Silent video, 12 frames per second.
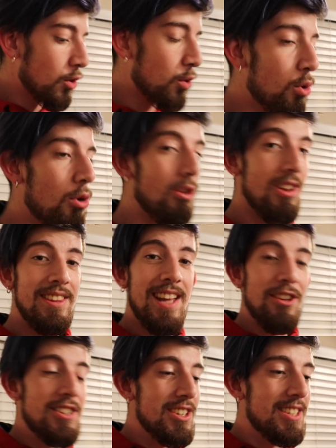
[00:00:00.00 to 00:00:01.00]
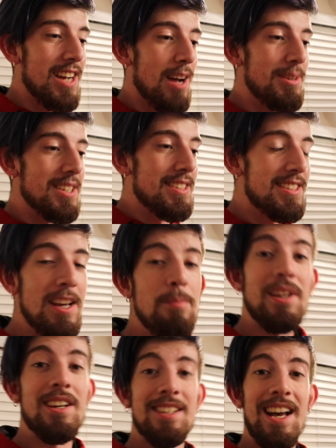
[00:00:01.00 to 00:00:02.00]
cool, now just time to
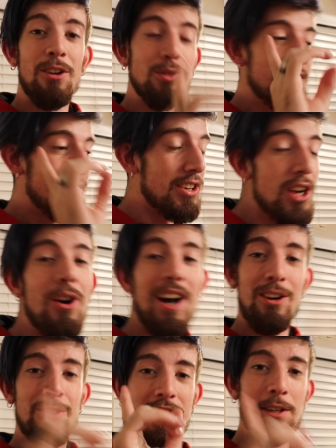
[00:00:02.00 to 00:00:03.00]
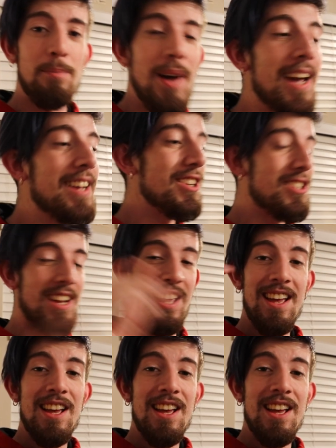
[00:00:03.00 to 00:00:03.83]
sit because I don't see a note, I don't see a package.